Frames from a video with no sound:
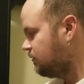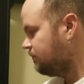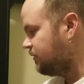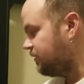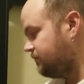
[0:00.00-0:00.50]

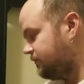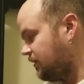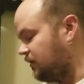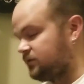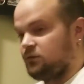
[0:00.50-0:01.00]
But that
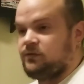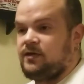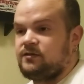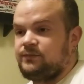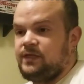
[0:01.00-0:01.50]
also
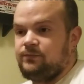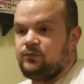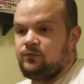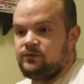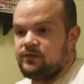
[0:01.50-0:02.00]
allows
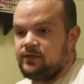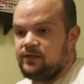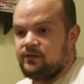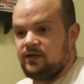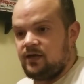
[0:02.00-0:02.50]
people to
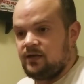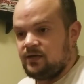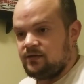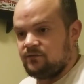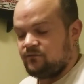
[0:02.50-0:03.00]
get
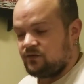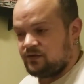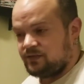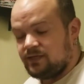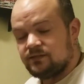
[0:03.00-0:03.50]
a very
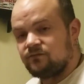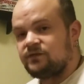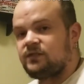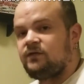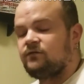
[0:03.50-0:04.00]
decent
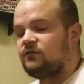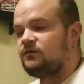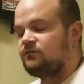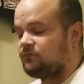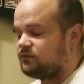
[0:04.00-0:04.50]
receiver,
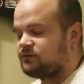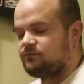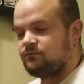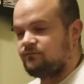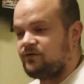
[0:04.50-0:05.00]
or a
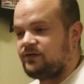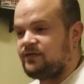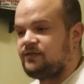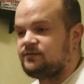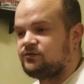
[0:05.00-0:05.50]
very
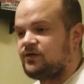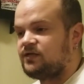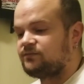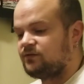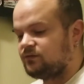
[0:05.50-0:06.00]
decent
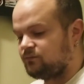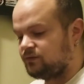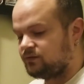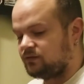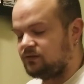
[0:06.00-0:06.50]
transmitter
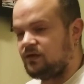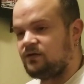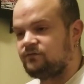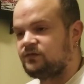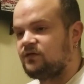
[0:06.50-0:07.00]
with a lot
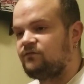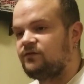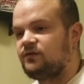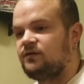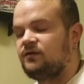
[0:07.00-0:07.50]
of stuff in
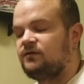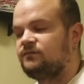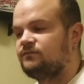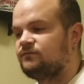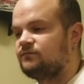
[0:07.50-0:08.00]
the
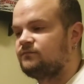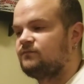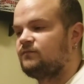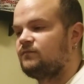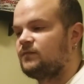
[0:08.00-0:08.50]

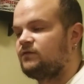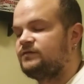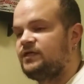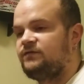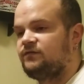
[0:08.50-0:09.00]

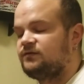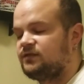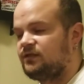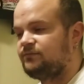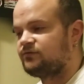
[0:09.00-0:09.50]
receiver,
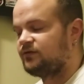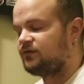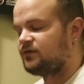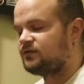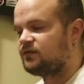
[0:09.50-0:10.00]
telemetry and
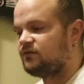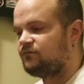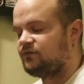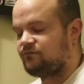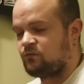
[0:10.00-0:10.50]
all that stuff,
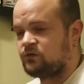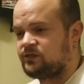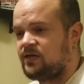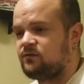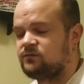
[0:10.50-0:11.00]
and 4
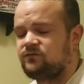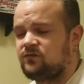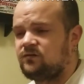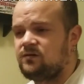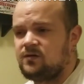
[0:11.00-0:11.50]
channels for